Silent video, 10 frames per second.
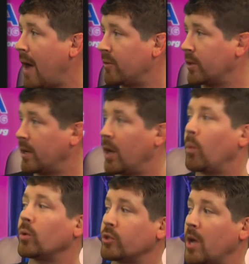after the Cadet
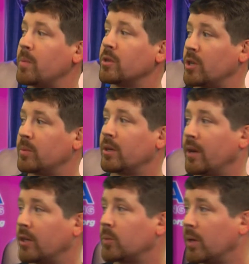World Championships here
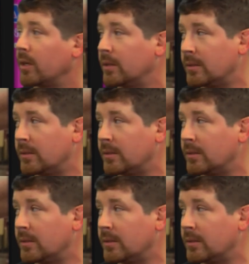next week.